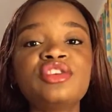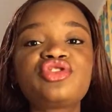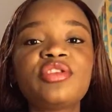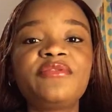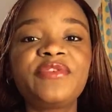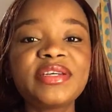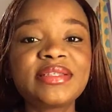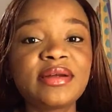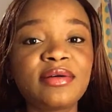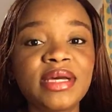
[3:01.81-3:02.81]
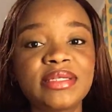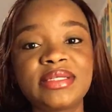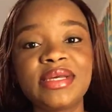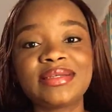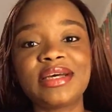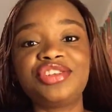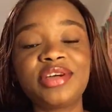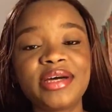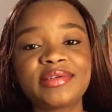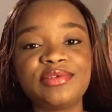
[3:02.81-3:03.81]
So the first thing I would like to say is, as you
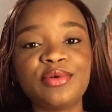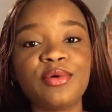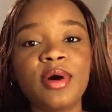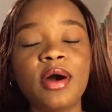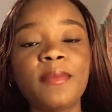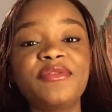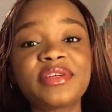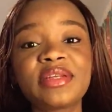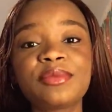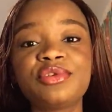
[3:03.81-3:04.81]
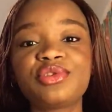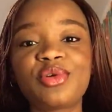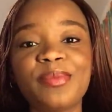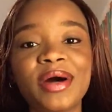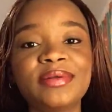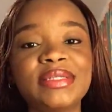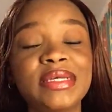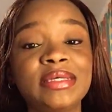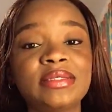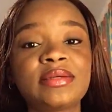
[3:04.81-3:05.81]
guys know, the first thing I'm going to talk about
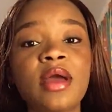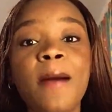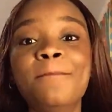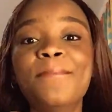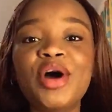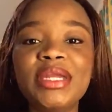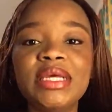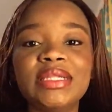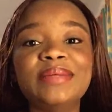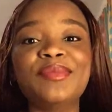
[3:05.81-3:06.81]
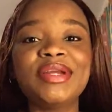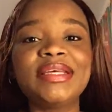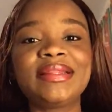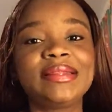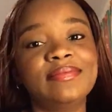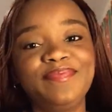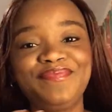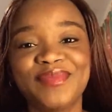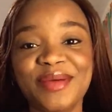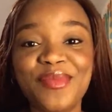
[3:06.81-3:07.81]
is money, the money
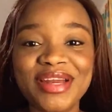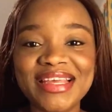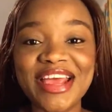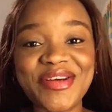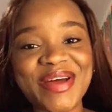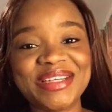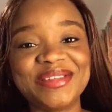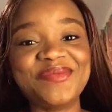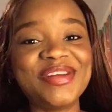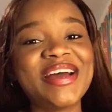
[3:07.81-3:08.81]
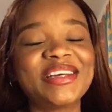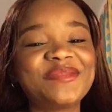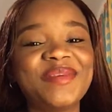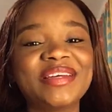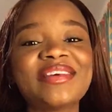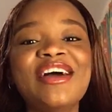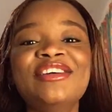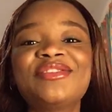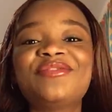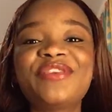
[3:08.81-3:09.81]
areas, the money aspects.
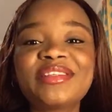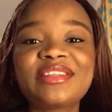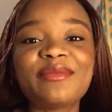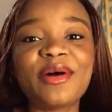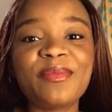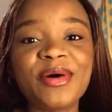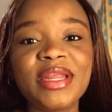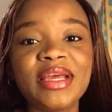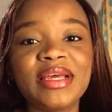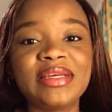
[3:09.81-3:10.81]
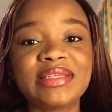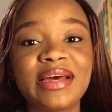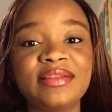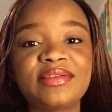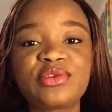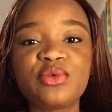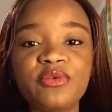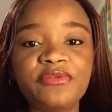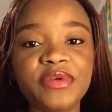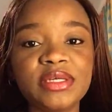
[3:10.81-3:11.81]
So the first thing about money is like the
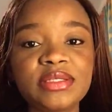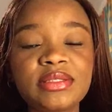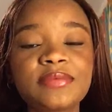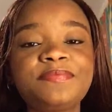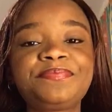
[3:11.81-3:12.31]
school fees.